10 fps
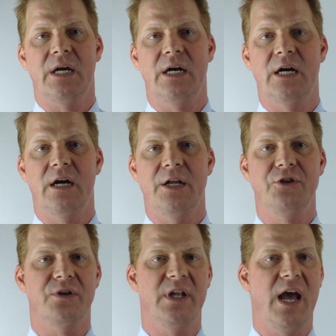And
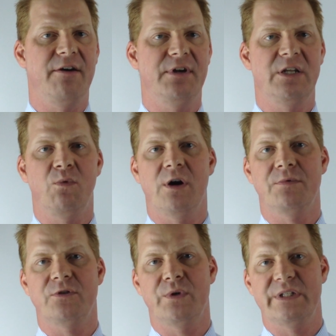you can have anywhere
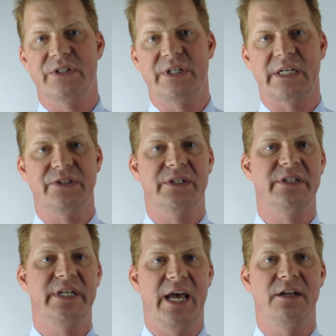between 6
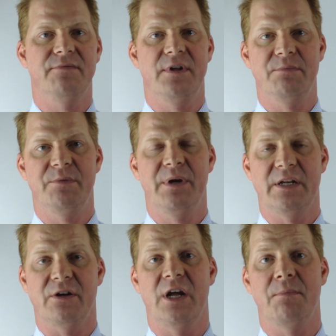and 10 of them
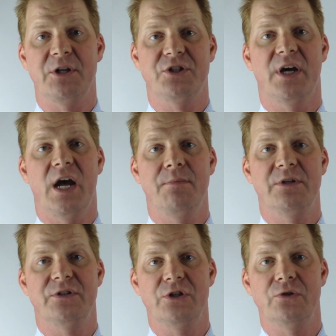depending on how much time
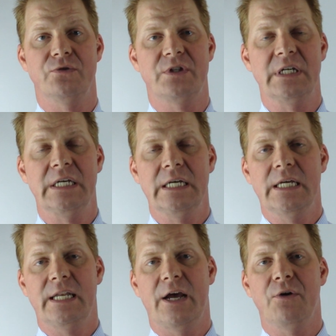is used.
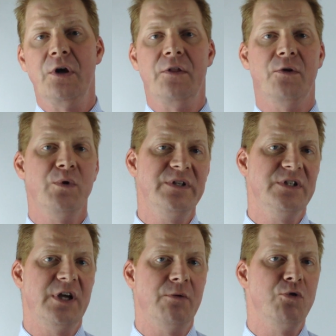Now, the
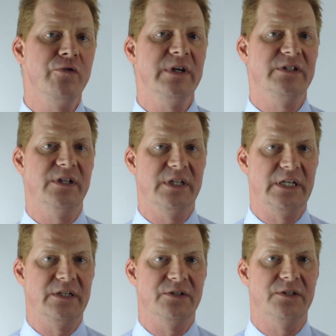reason they're moving to
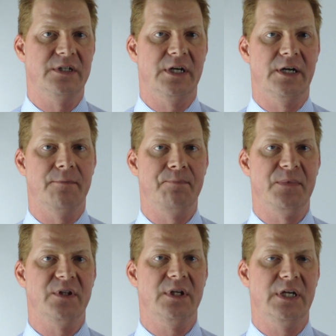these
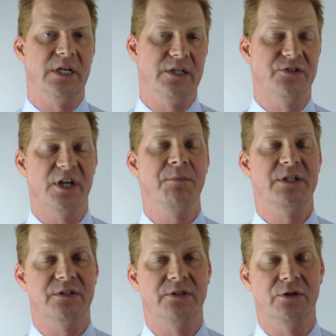in some
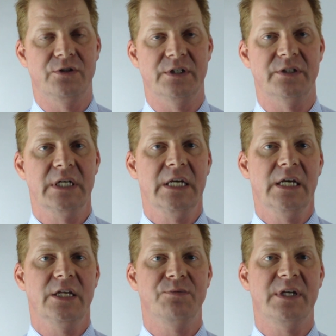institutions
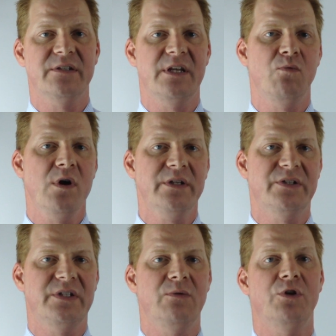is because they want to
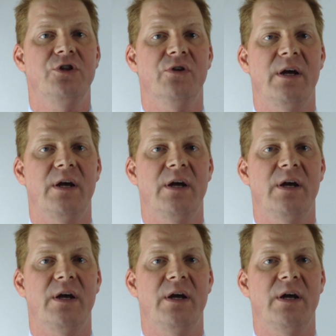see what you're